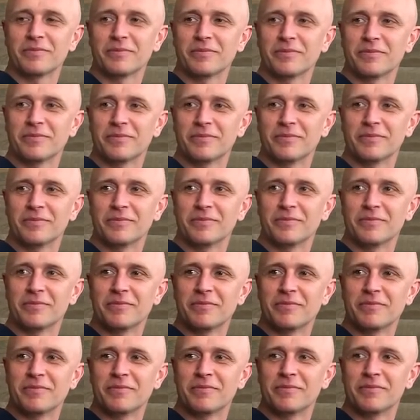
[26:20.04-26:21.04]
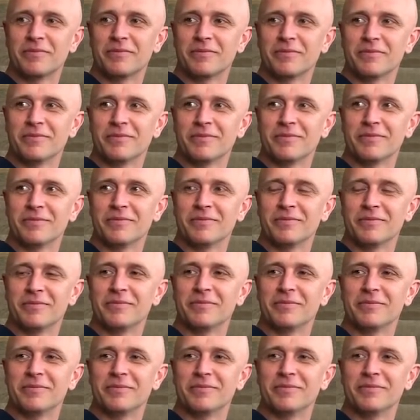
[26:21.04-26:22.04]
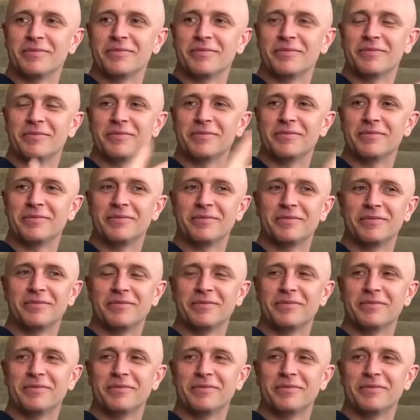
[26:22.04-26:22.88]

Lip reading: (not speaking)